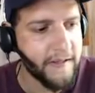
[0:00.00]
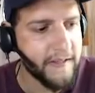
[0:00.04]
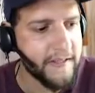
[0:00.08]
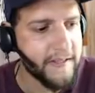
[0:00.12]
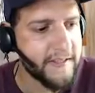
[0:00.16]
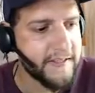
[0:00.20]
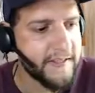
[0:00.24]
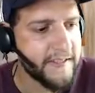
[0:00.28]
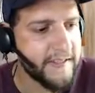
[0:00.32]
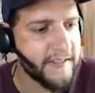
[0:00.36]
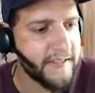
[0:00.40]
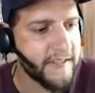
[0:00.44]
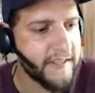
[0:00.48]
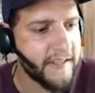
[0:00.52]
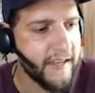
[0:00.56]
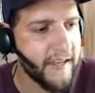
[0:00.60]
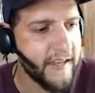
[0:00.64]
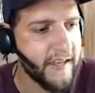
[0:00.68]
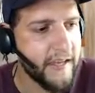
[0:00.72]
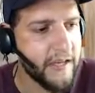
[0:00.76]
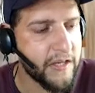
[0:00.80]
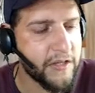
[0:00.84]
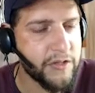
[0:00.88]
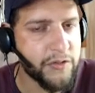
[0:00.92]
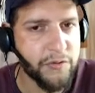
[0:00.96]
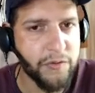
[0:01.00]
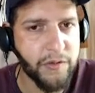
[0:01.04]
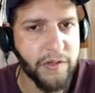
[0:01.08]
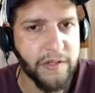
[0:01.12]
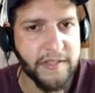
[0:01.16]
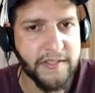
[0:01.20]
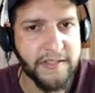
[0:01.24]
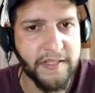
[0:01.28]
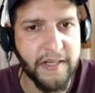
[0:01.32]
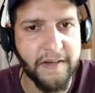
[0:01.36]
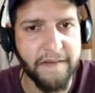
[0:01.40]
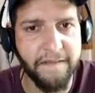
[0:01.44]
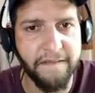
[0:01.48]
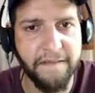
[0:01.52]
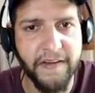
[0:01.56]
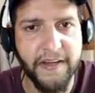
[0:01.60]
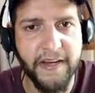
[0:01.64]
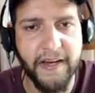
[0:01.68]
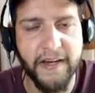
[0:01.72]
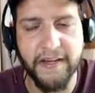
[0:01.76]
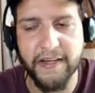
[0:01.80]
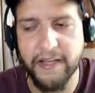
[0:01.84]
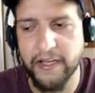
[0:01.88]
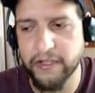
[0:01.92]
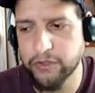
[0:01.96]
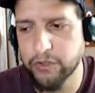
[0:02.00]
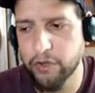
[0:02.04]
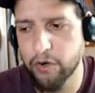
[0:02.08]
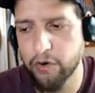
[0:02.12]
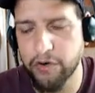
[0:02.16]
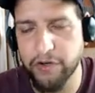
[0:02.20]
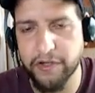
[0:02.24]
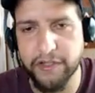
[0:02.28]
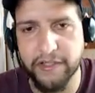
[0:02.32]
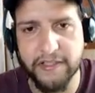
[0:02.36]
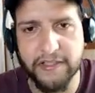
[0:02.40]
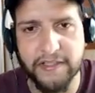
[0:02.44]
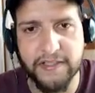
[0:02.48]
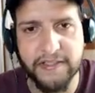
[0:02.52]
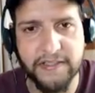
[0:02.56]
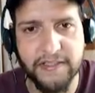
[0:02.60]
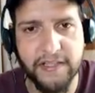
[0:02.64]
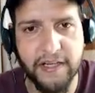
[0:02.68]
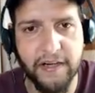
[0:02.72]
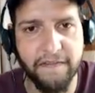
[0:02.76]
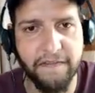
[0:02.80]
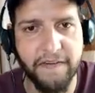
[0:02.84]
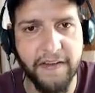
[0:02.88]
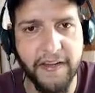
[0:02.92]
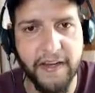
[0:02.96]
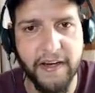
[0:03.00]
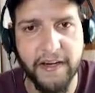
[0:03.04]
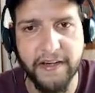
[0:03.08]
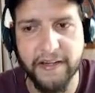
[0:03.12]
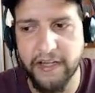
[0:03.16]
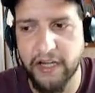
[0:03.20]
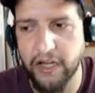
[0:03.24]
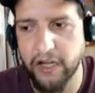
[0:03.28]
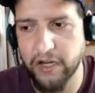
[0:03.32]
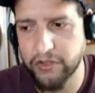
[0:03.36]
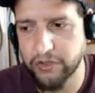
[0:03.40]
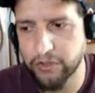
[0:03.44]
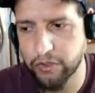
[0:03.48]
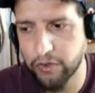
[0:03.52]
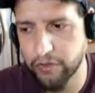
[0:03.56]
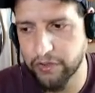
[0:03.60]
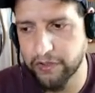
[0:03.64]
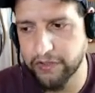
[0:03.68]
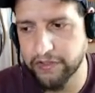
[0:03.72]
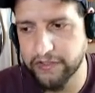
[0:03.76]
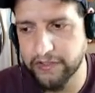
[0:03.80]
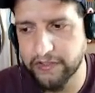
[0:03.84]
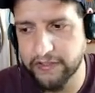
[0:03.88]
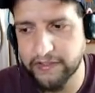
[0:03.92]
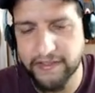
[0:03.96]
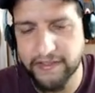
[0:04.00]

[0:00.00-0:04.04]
CA is your certificate authority. Certificate authority.